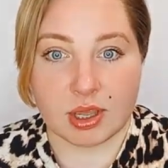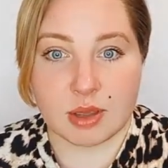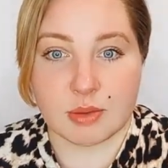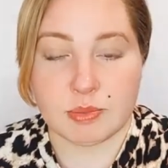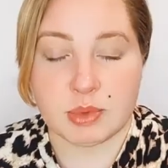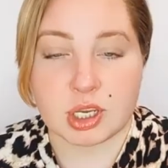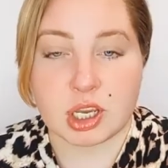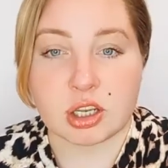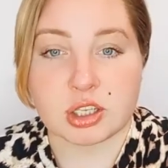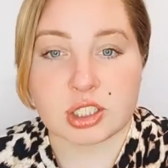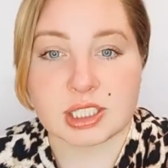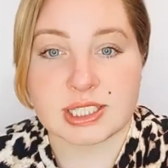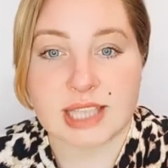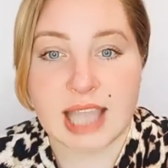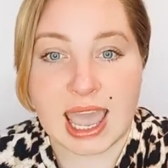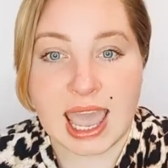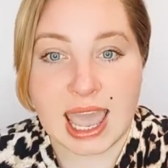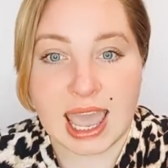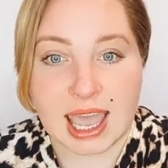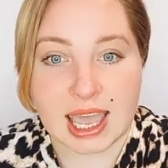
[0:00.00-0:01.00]
because
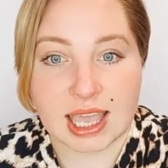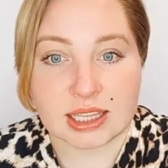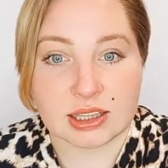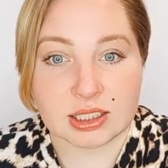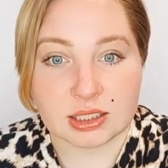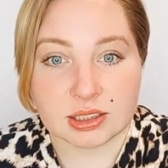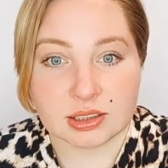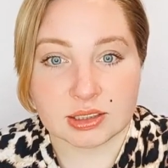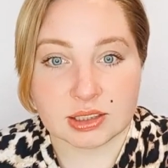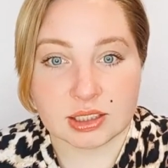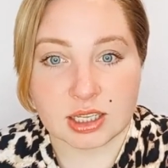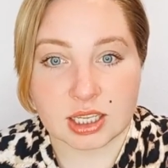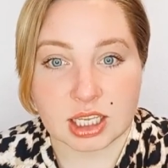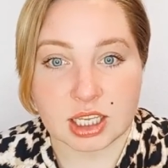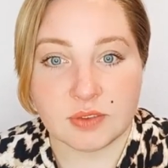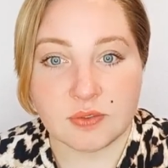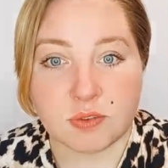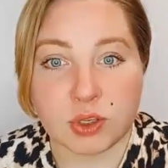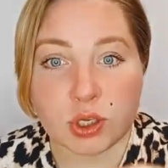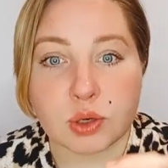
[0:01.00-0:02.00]
then
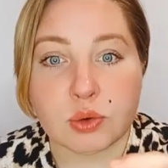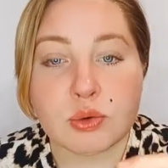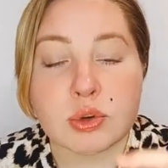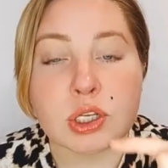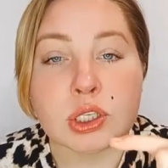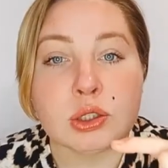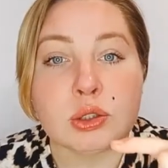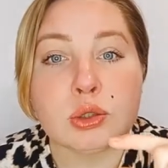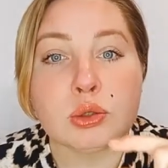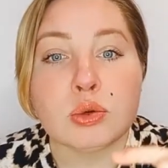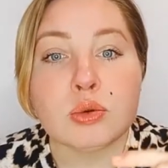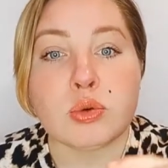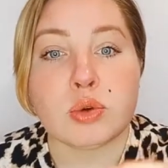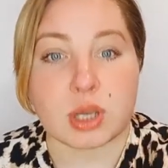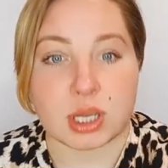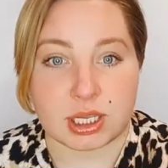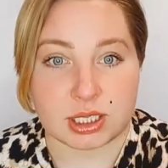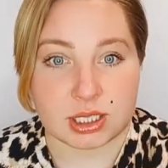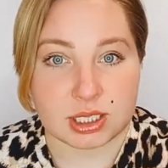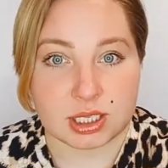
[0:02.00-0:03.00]
if you will do
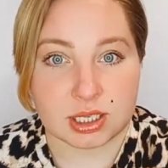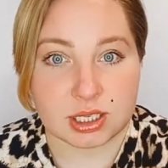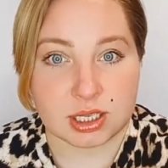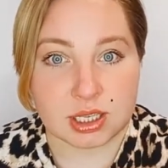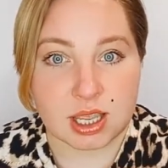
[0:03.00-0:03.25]
it,